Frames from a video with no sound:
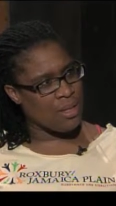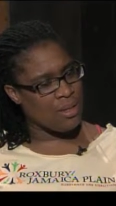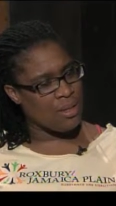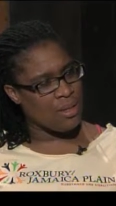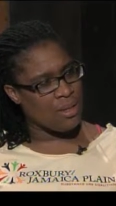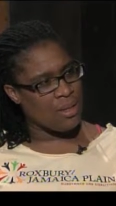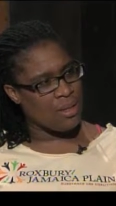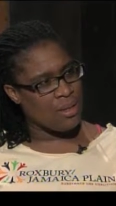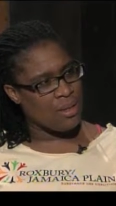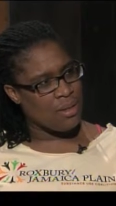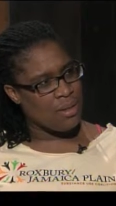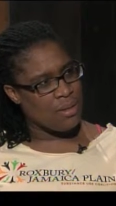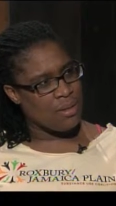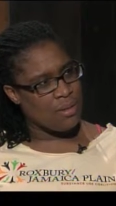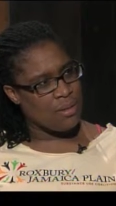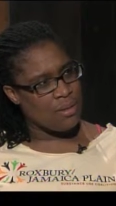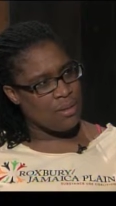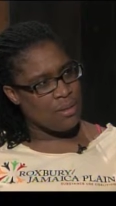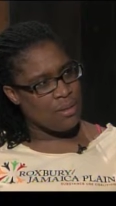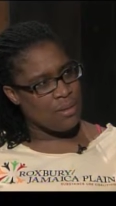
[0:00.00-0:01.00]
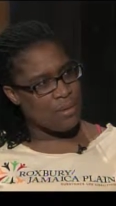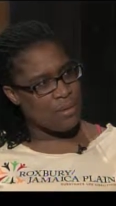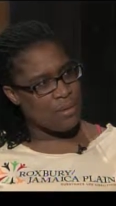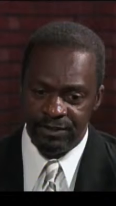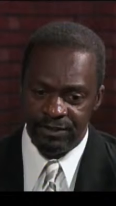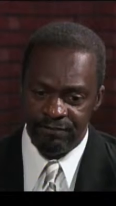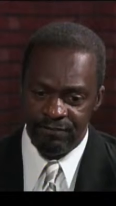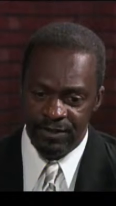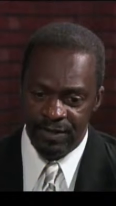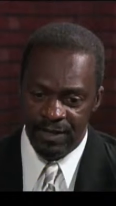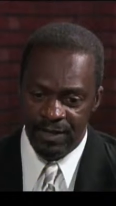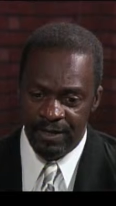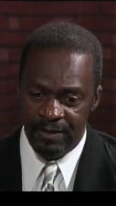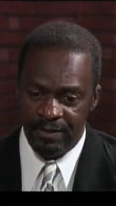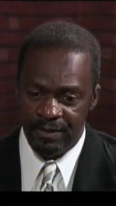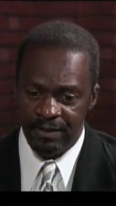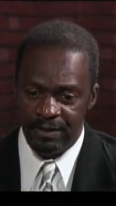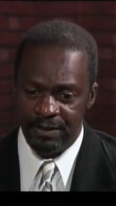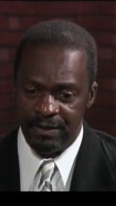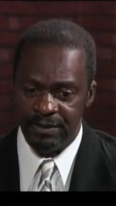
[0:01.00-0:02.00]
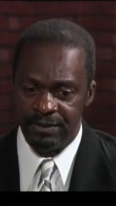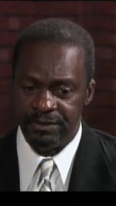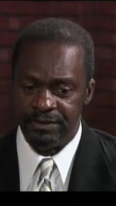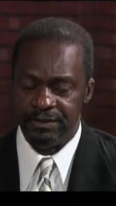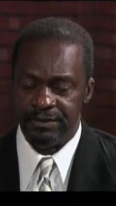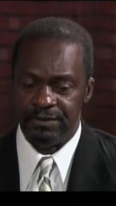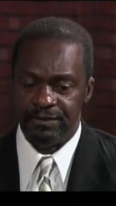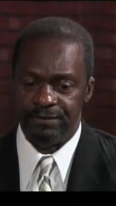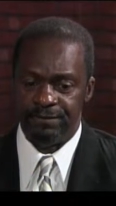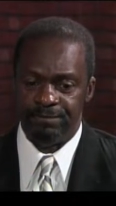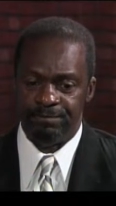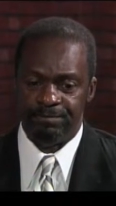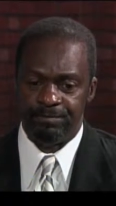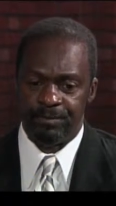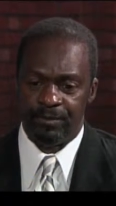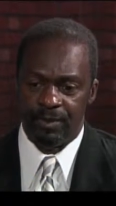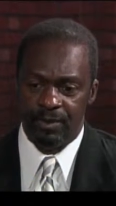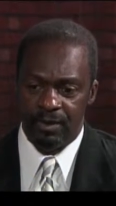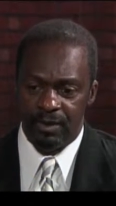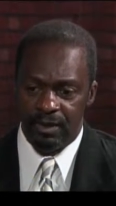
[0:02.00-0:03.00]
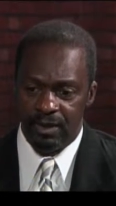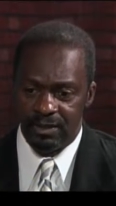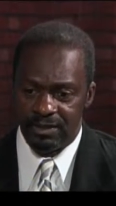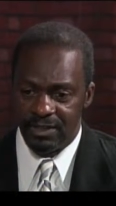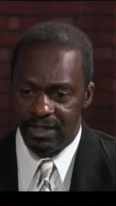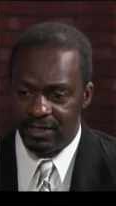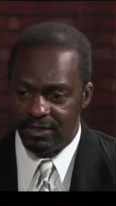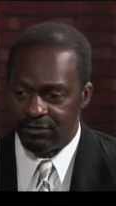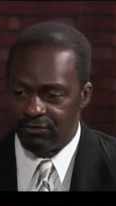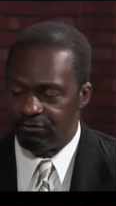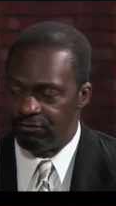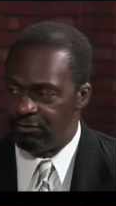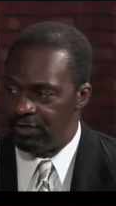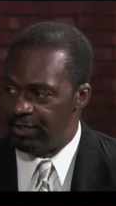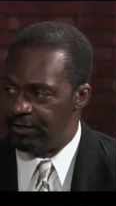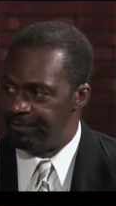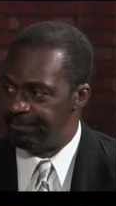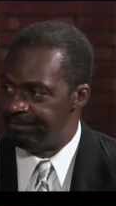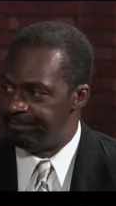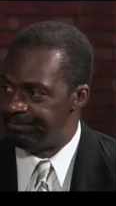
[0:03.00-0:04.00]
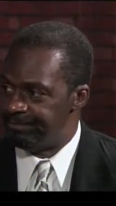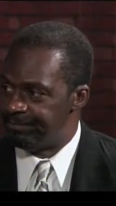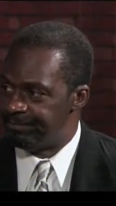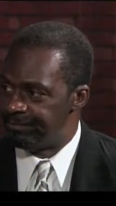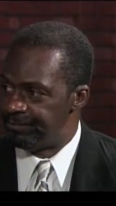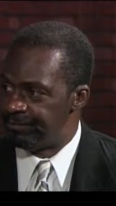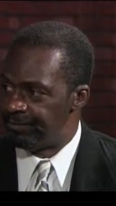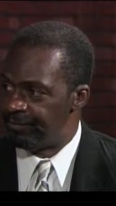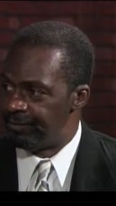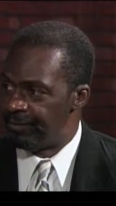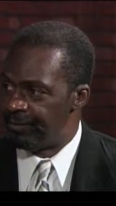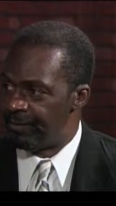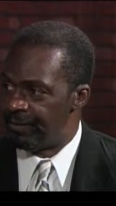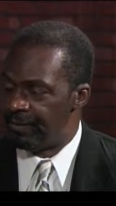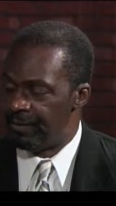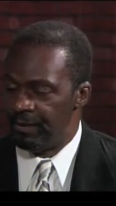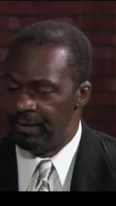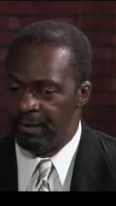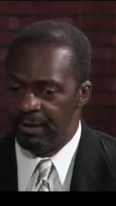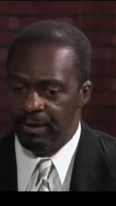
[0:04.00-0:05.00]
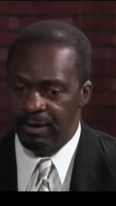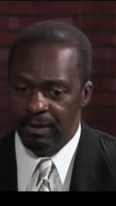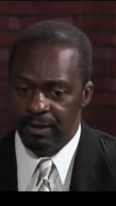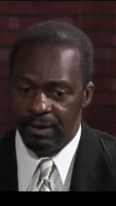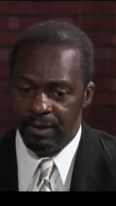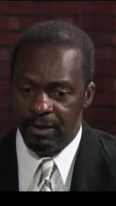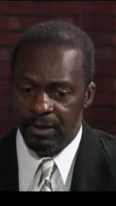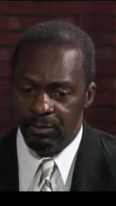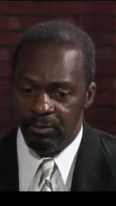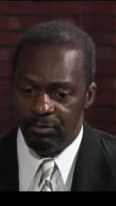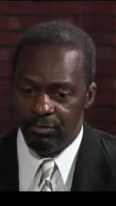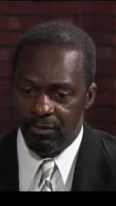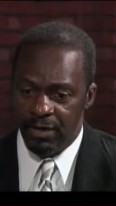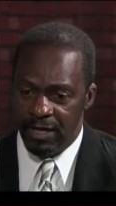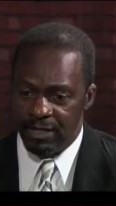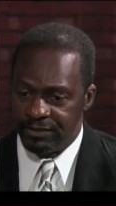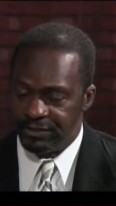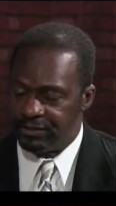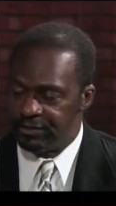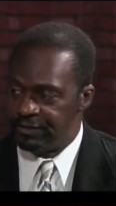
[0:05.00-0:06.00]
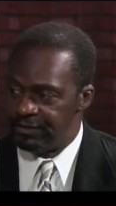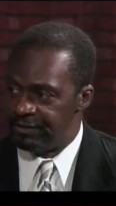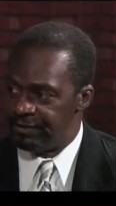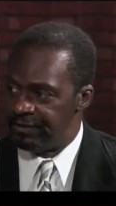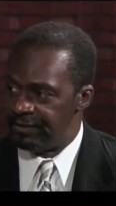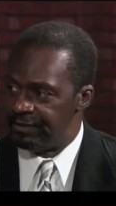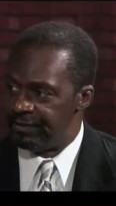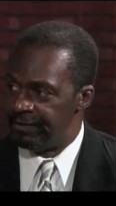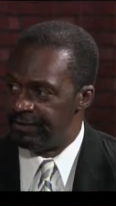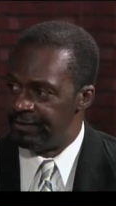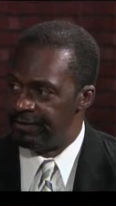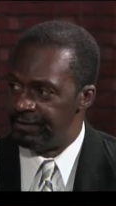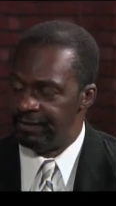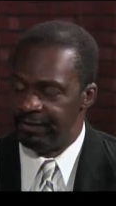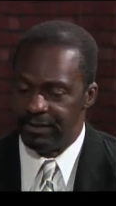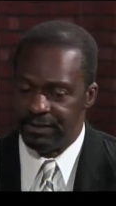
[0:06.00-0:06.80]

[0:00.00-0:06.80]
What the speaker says: You know my analogy of that is it's like a tree. And the branches, they